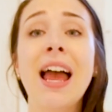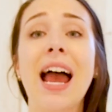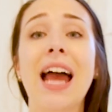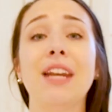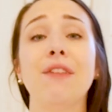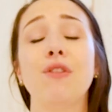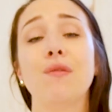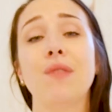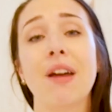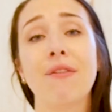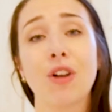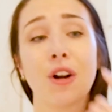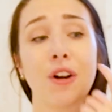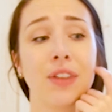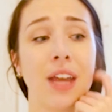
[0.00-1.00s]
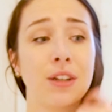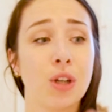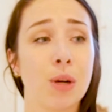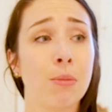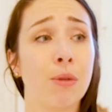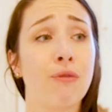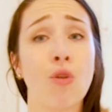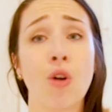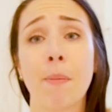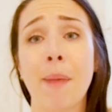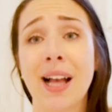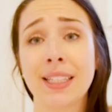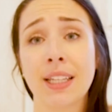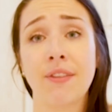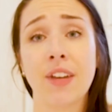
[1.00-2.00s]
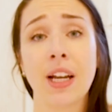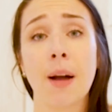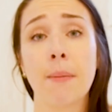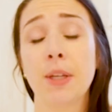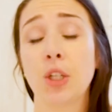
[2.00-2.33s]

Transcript: And if you've never heard that term before, passive income